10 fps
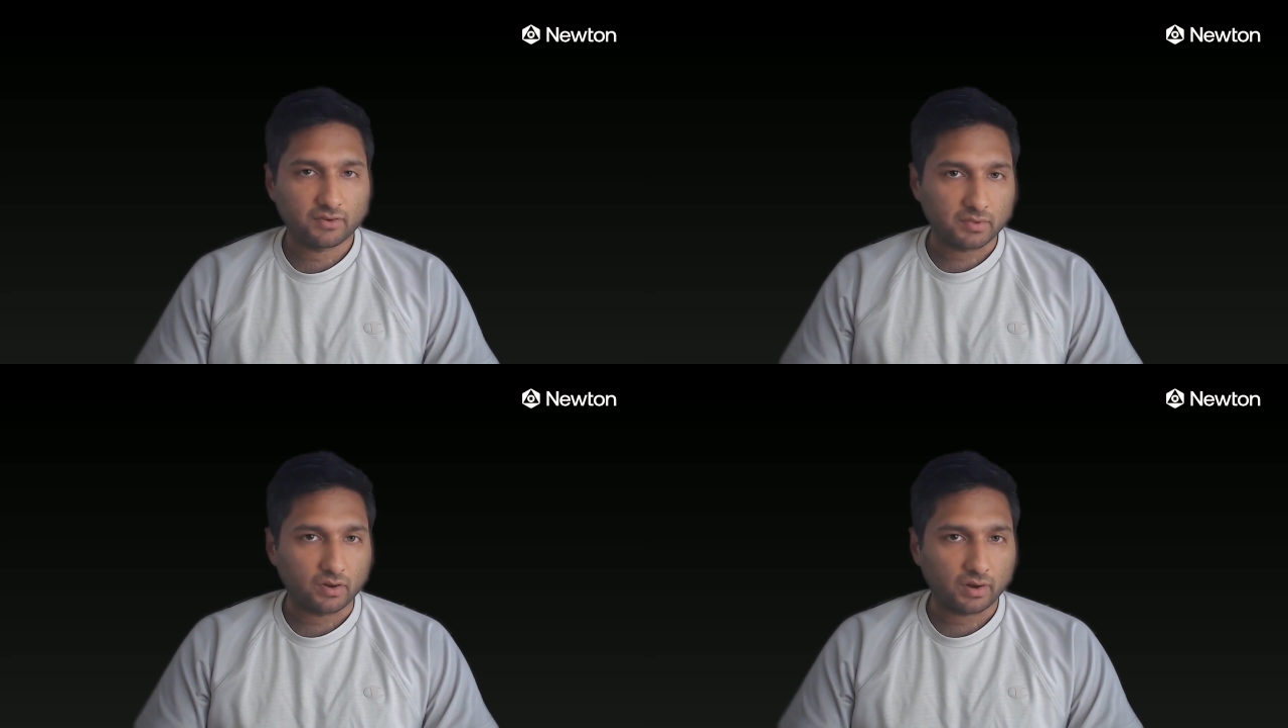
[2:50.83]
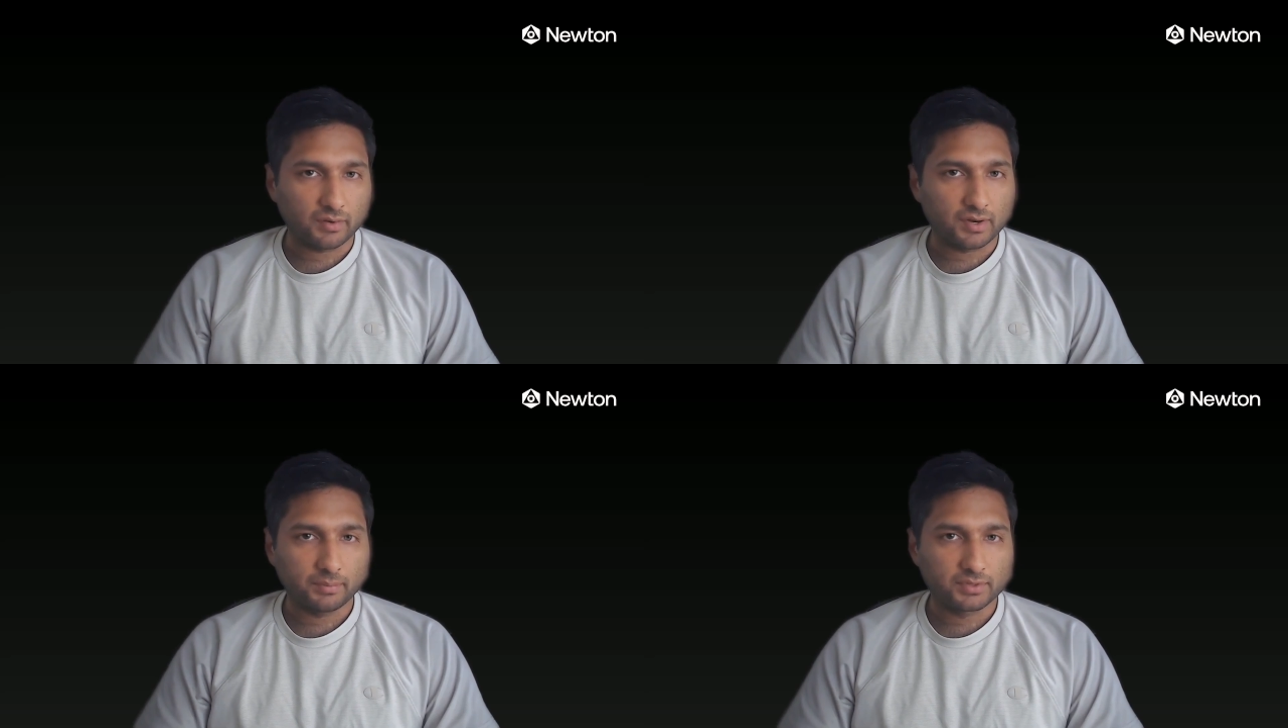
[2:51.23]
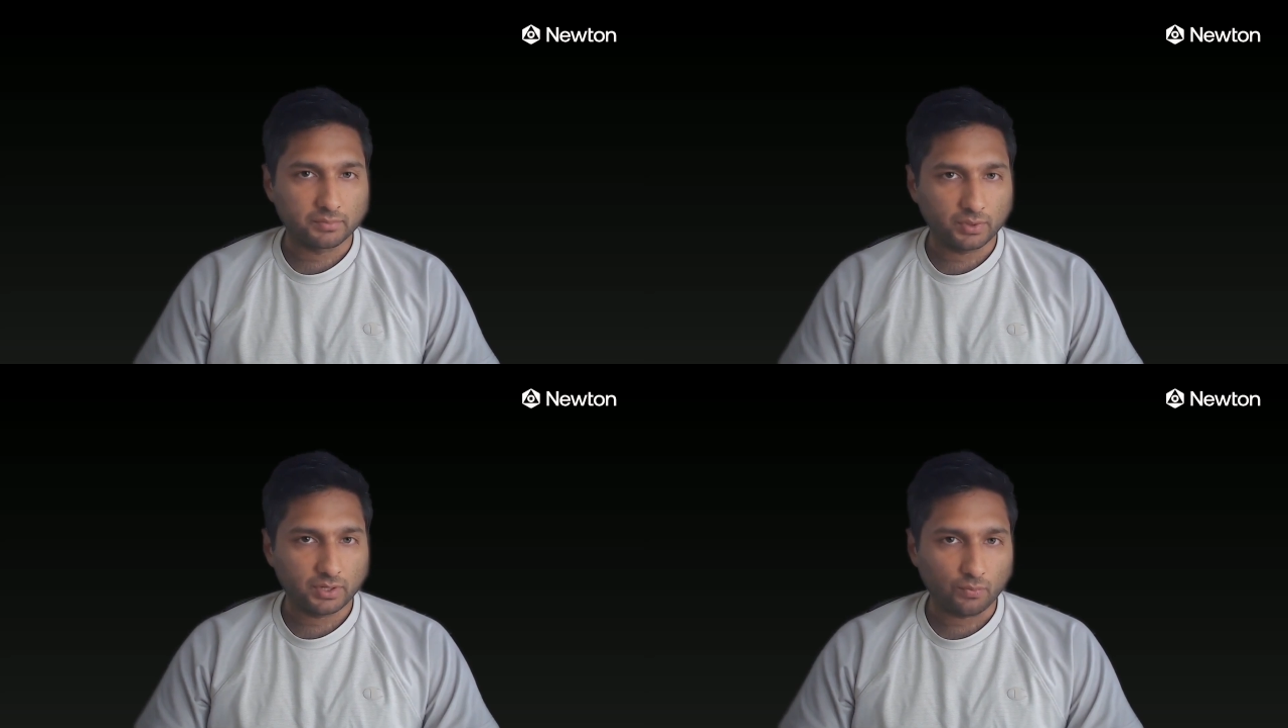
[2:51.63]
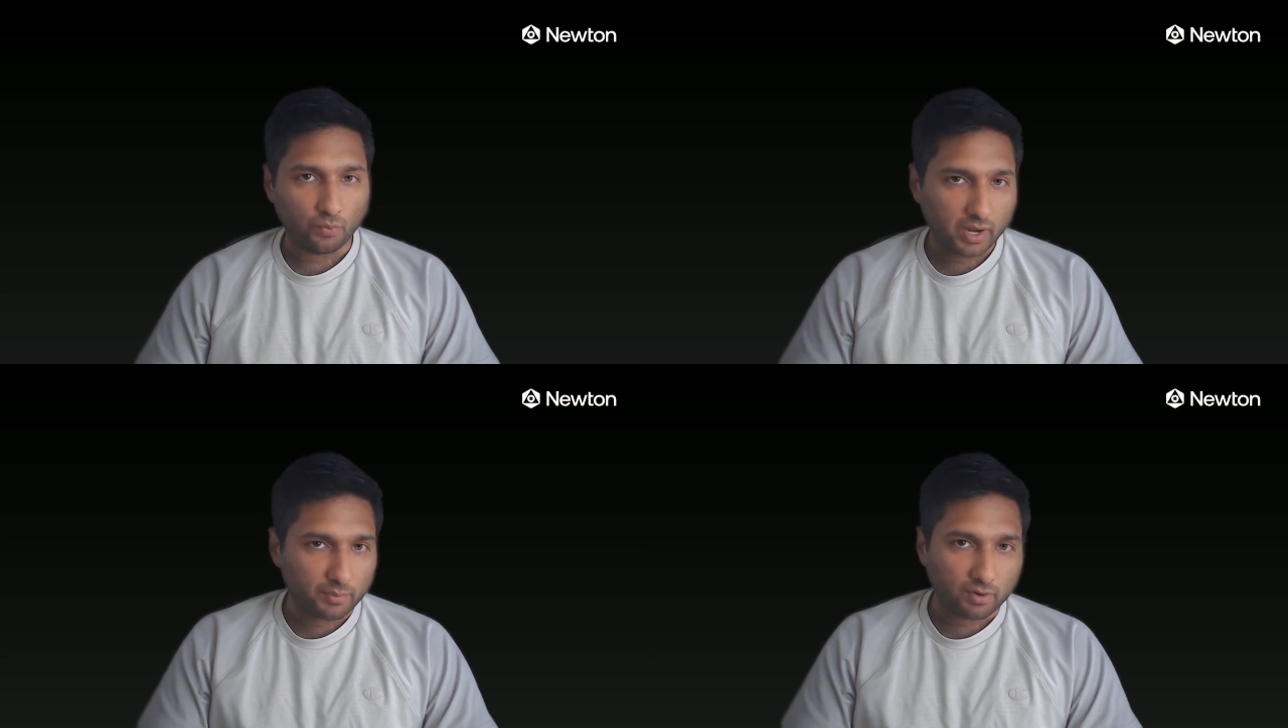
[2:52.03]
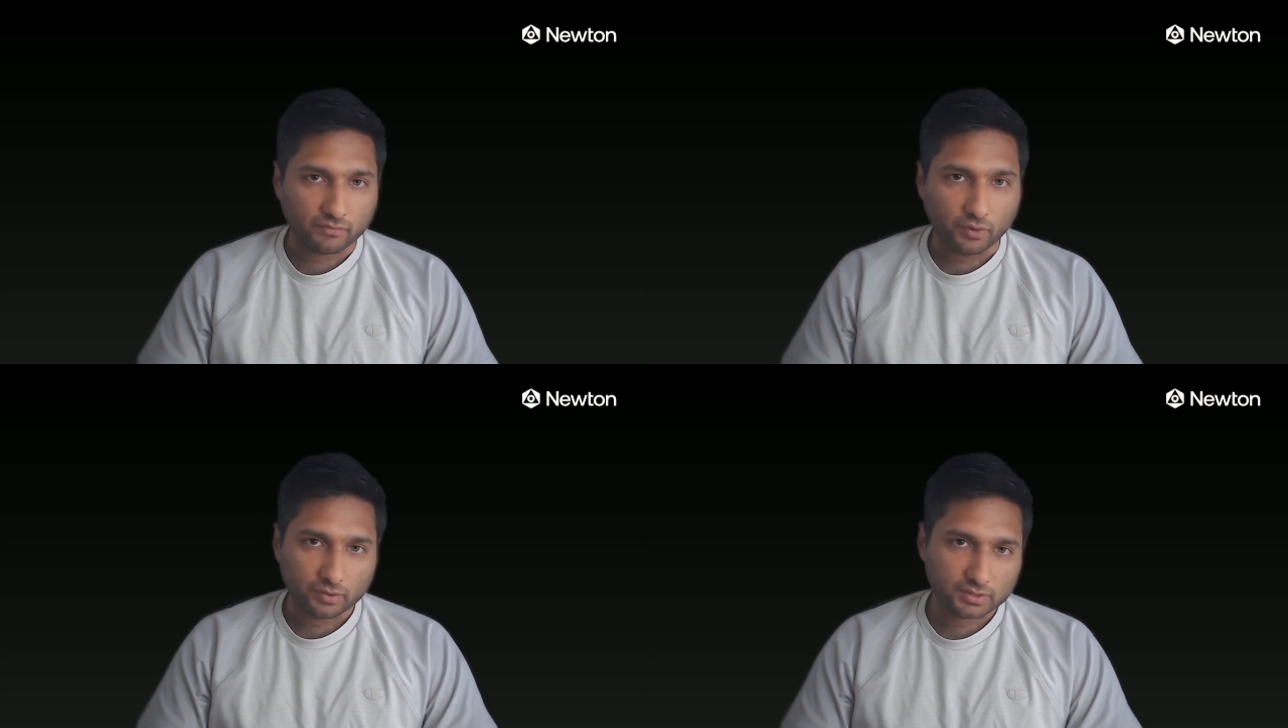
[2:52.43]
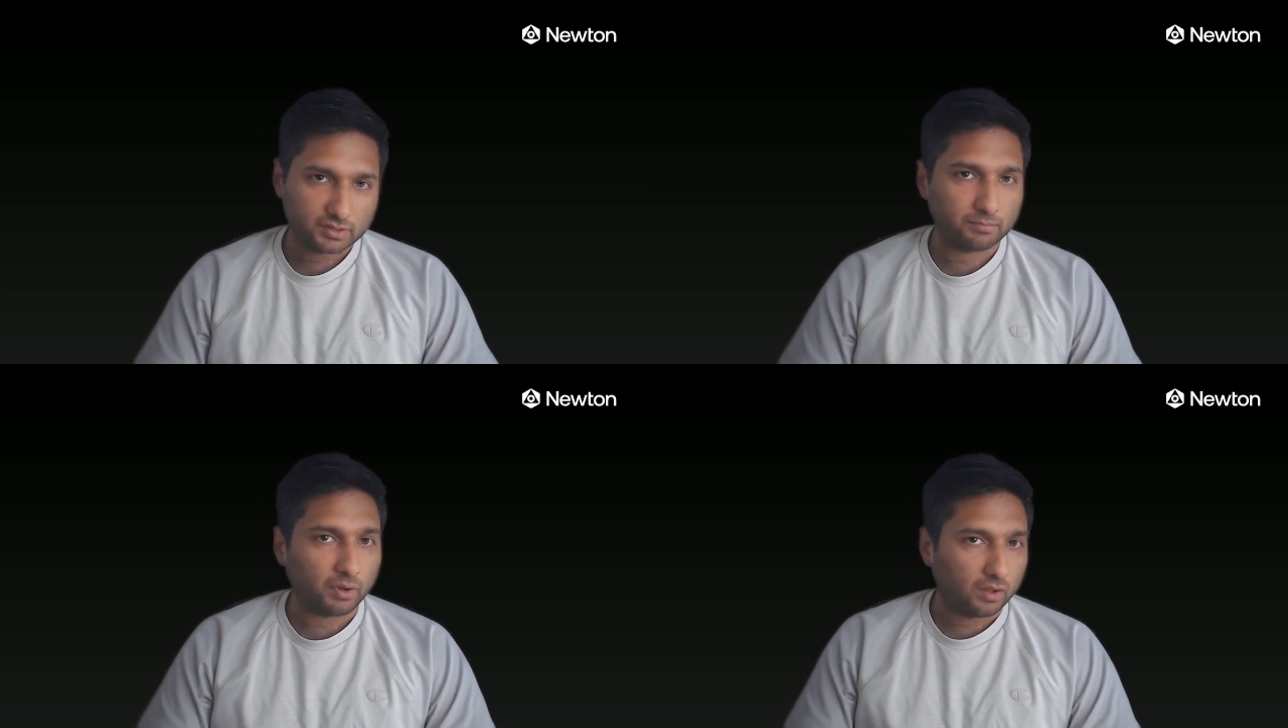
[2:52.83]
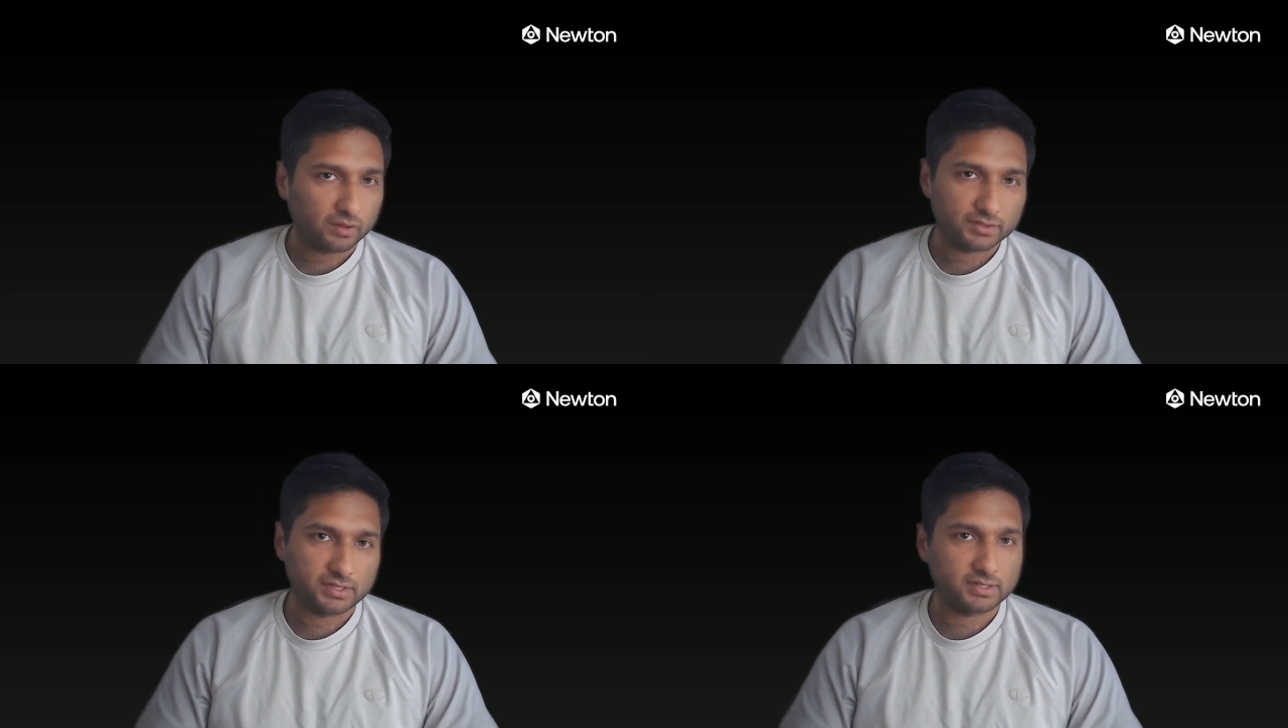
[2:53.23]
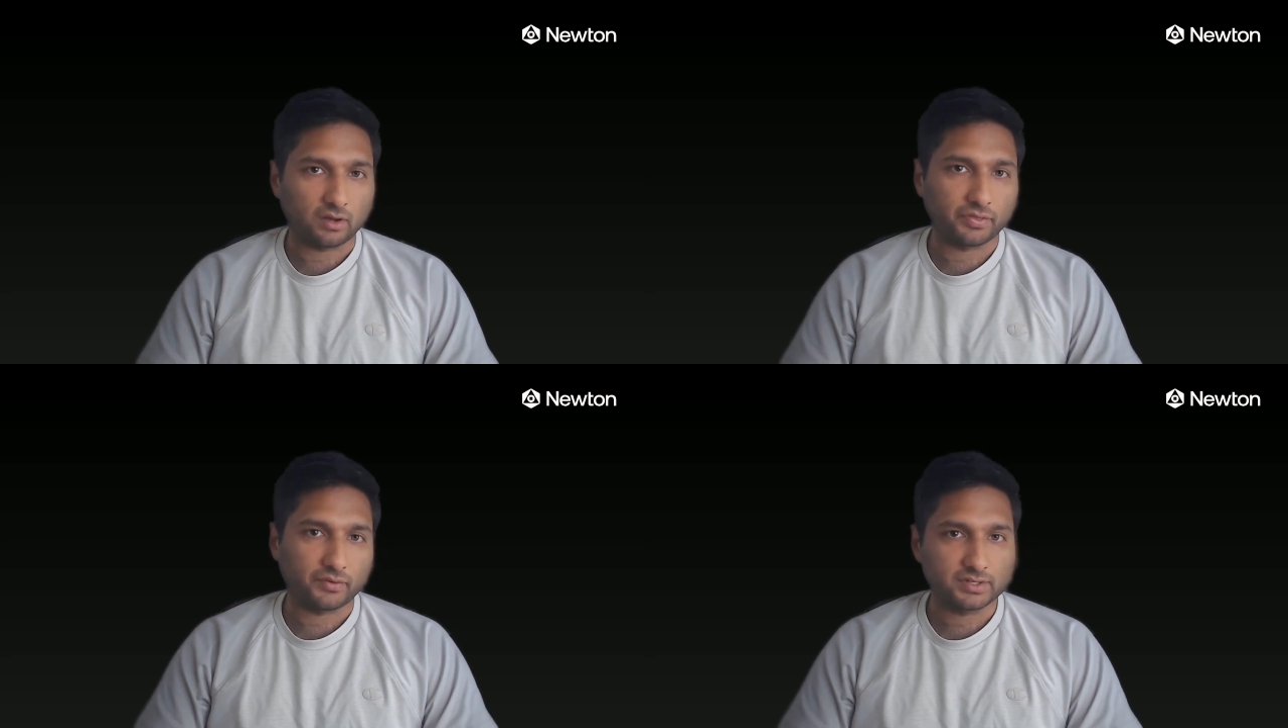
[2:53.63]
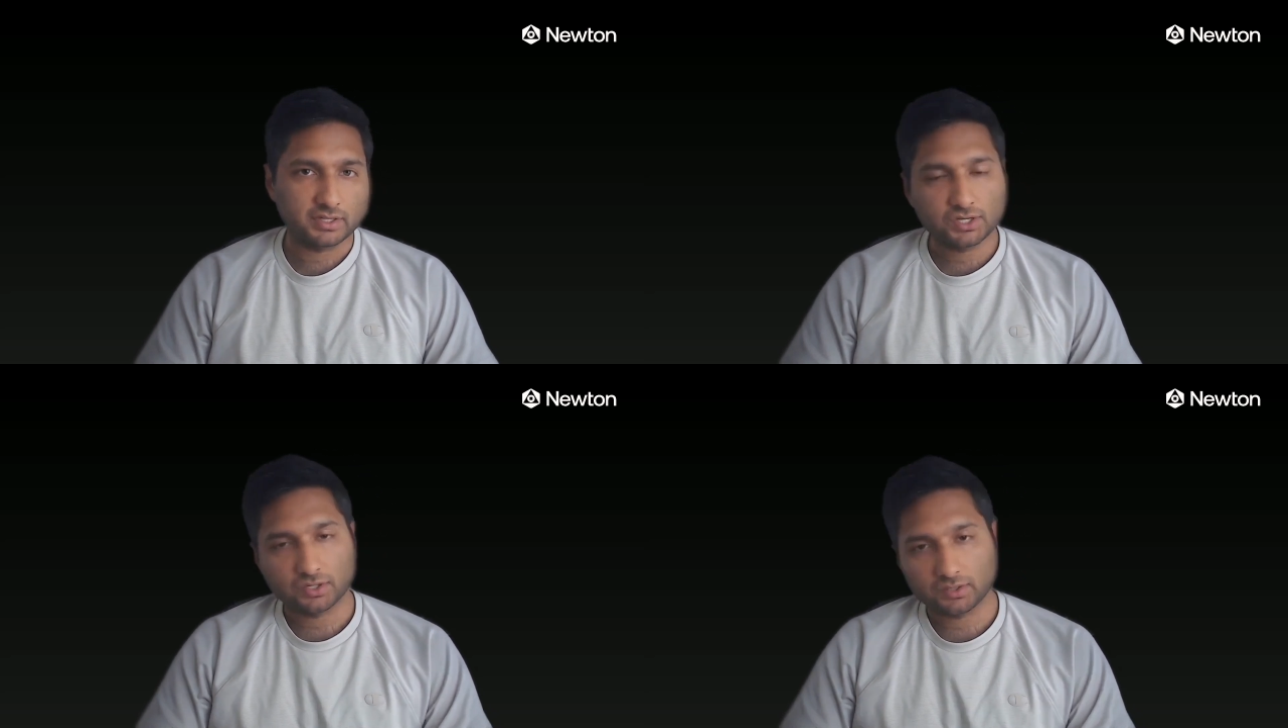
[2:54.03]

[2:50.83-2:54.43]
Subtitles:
the ground up to be way more focused on policies and authorization.